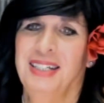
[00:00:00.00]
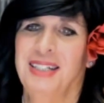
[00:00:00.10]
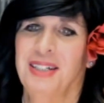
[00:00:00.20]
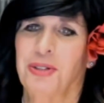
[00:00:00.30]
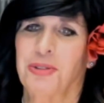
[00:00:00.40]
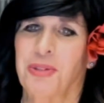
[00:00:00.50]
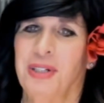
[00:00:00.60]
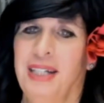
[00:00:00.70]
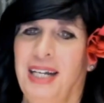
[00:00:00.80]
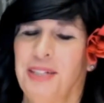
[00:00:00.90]
Those were
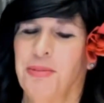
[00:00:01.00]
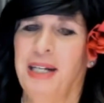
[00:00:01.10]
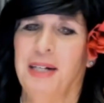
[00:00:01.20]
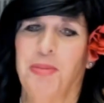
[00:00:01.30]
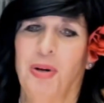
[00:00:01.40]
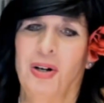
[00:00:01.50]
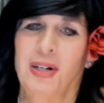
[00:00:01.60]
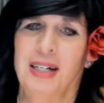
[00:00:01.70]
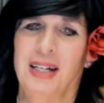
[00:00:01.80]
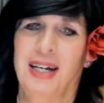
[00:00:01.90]
the days. We had a
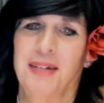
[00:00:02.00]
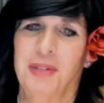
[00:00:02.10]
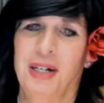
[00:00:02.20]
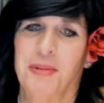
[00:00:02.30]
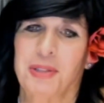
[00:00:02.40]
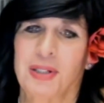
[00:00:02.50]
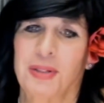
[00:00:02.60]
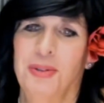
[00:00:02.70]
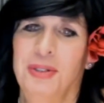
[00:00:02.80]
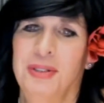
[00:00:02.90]
party line when I was little.